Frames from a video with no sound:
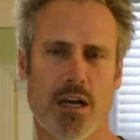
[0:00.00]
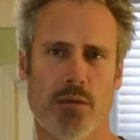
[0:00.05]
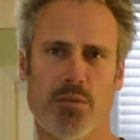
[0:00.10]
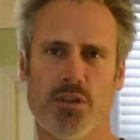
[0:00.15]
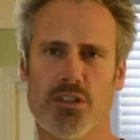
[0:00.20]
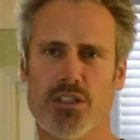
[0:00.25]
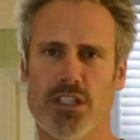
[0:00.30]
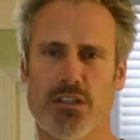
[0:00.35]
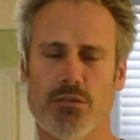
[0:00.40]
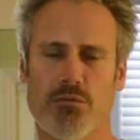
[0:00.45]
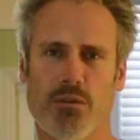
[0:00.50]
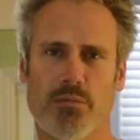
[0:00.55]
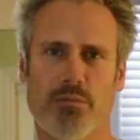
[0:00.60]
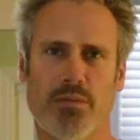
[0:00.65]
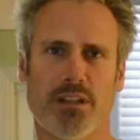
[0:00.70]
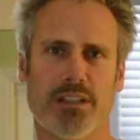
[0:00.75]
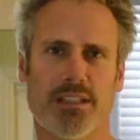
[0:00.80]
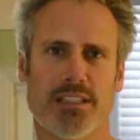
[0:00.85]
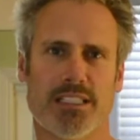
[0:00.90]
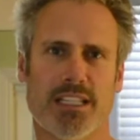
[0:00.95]
Bohdiya
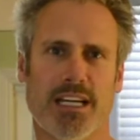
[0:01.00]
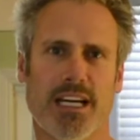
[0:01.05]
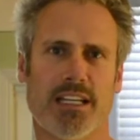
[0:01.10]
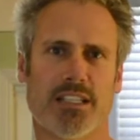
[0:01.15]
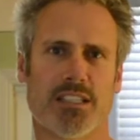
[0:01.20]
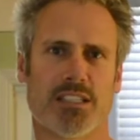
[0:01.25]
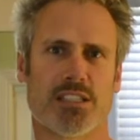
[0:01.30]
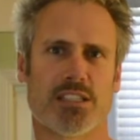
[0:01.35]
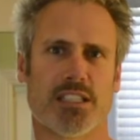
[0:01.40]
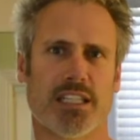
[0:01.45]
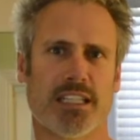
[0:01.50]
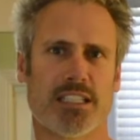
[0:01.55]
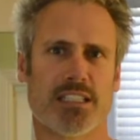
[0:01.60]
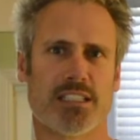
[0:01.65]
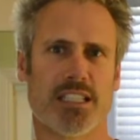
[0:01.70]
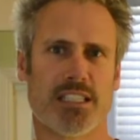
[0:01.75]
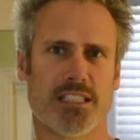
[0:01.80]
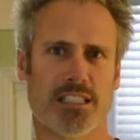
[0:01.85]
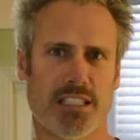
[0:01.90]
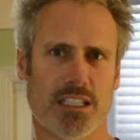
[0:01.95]
rehabilitates
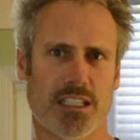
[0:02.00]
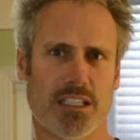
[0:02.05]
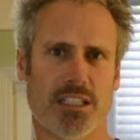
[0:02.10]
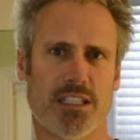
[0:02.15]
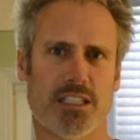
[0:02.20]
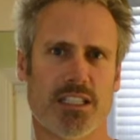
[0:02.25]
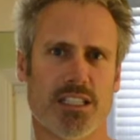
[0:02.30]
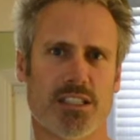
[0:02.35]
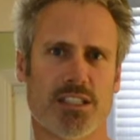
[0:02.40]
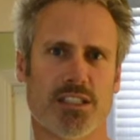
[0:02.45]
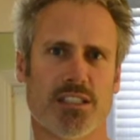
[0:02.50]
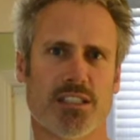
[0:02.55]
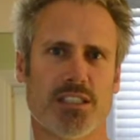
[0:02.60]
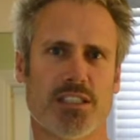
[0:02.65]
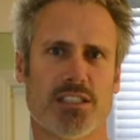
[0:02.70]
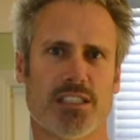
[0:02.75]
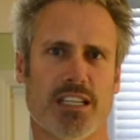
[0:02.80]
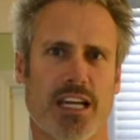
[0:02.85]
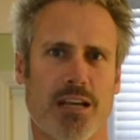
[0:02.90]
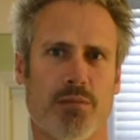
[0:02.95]
existing
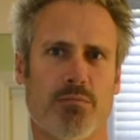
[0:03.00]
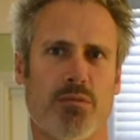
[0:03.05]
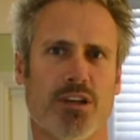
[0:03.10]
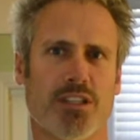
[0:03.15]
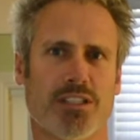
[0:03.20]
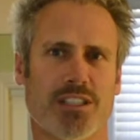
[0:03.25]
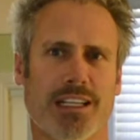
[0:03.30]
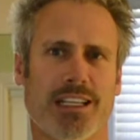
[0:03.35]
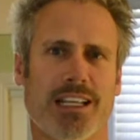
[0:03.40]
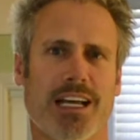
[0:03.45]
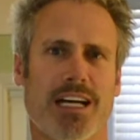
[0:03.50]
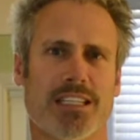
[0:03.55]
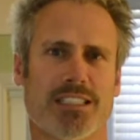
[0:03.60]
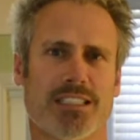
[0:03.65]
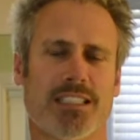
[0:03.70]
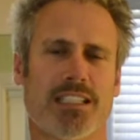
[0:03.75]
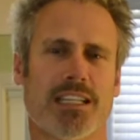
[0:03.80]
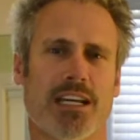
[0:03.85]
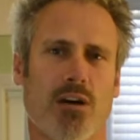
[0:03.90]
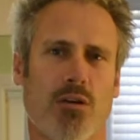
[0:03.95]
conditions and brings a
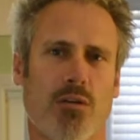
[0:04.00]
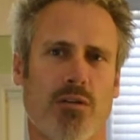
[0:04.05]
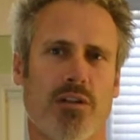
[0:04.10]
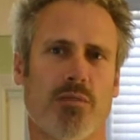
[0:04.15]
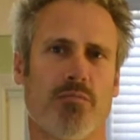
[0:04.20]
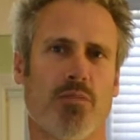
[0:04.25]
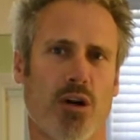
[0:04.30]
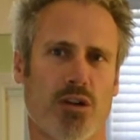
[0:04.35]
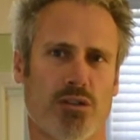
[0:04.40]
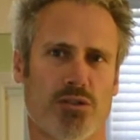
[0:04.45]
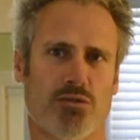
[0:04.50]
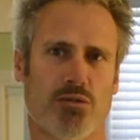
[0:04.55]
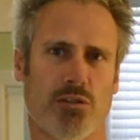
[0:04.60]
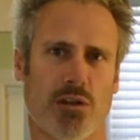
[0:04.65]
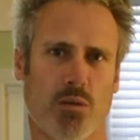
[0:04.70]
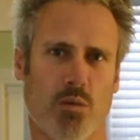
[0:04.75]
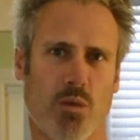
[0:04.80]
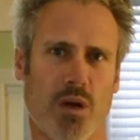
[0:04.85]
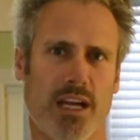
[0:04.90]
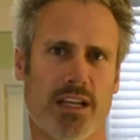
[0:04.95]
lasting healthy
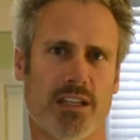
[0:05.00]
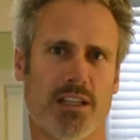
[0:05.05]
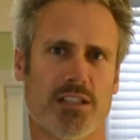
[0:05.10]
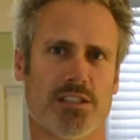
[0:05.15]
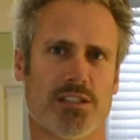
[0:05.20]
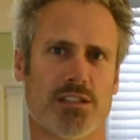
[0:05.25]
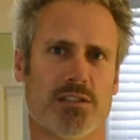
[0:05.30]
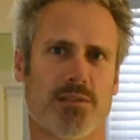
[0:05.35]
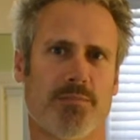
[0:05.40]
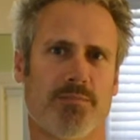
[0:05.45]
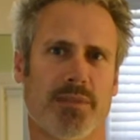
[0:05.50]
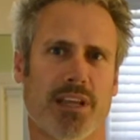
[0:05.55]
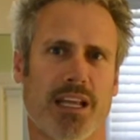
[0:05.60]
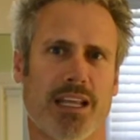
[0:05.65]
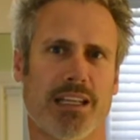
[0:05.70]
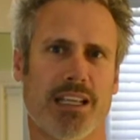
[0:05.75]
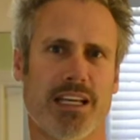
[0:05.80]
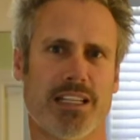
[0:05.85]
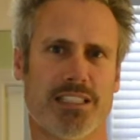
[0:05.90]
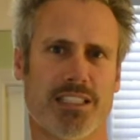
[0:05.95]
postural awareness,
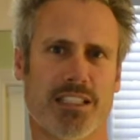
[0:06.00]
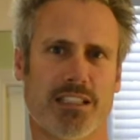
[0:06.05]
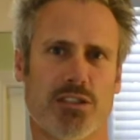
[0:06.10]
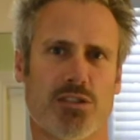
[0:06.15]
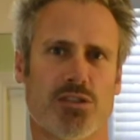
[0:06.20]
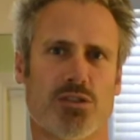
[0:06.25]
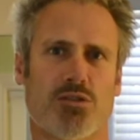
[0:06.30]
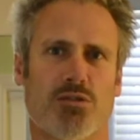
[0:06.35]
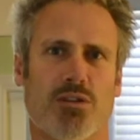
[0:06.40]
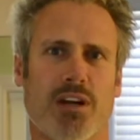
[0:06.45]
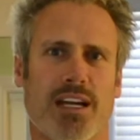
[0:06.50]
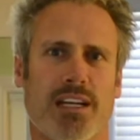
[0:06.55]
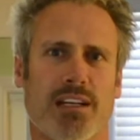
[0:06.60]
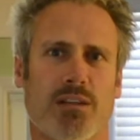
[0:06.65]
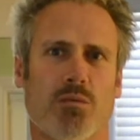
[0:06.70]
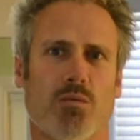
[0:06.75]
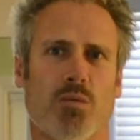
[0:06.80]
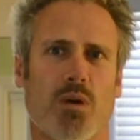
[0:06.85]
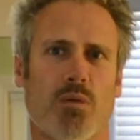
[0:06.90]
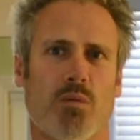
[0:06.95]
lessening the
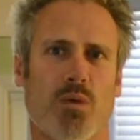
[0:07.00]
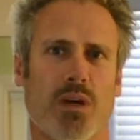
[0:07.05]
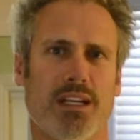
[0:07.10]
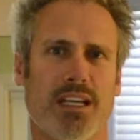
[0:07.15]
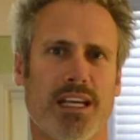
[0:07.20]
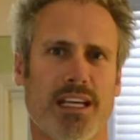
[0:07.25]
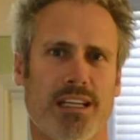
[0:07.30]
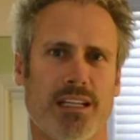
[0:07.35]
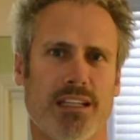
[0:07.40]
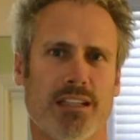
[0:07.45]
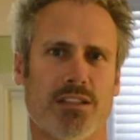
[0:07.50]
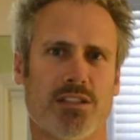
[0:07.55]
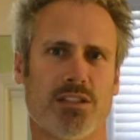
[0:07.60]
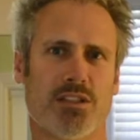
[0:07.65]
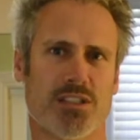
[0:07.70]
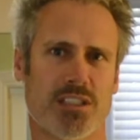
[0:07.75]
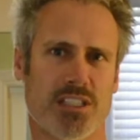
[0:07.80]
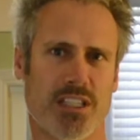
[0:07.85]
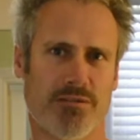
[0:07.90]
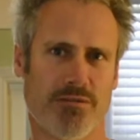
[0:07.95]
strain when we're needing to
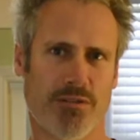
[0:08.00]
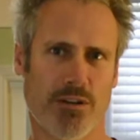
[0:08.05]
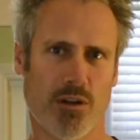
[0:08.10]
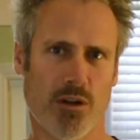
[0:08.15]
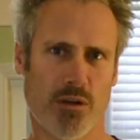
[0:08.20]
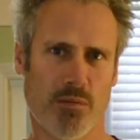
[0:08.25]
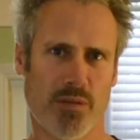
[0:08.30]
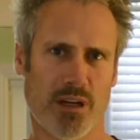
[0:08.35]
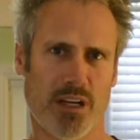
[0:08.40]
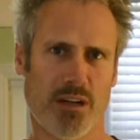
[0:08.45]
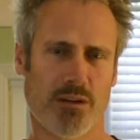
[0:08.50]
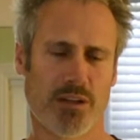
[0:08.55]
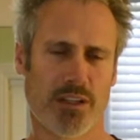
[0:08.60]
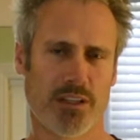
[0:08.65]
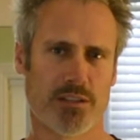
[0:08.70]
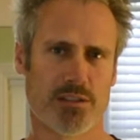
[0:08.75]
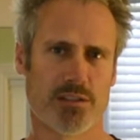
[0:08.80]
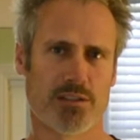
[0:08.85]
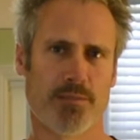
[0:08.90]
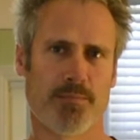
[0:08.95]
sit for long
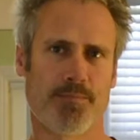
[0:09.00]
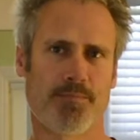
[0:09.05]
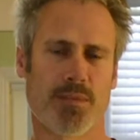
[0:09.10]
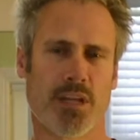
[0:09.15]
periods.